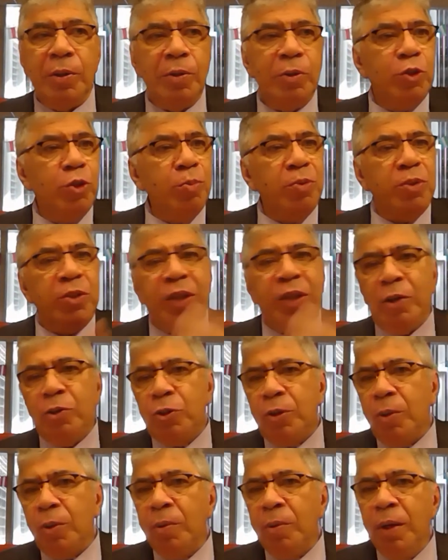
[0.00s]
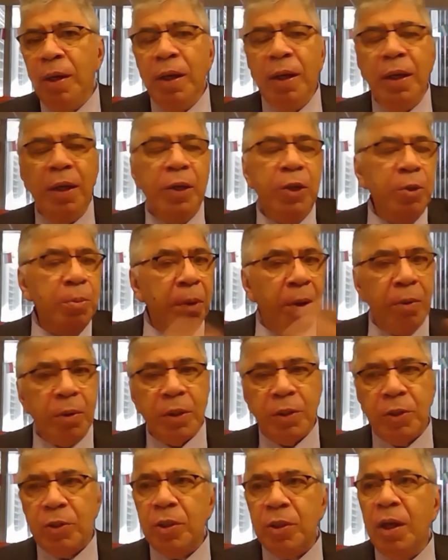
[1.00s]
substantial,
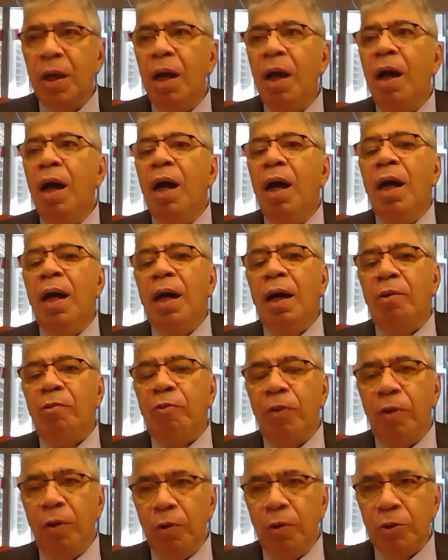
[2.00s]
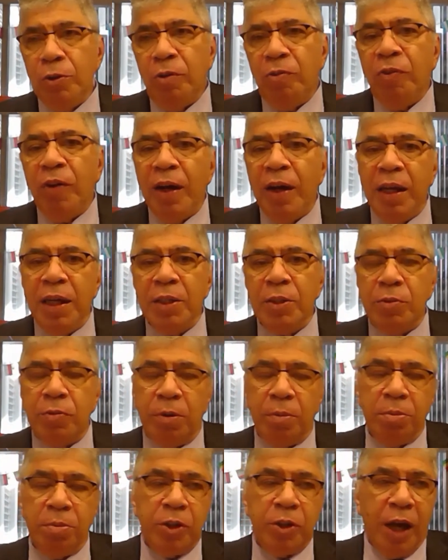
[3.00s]
humongous flows of finance
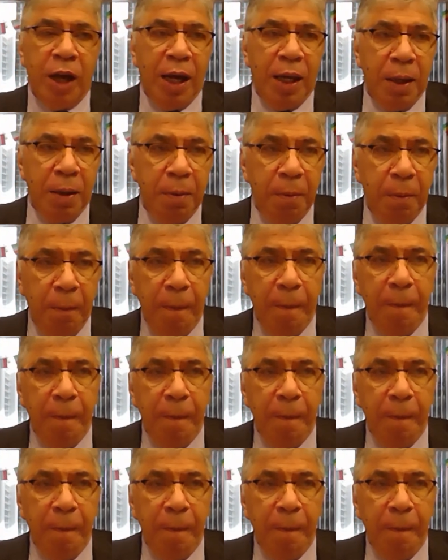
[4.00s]
from China,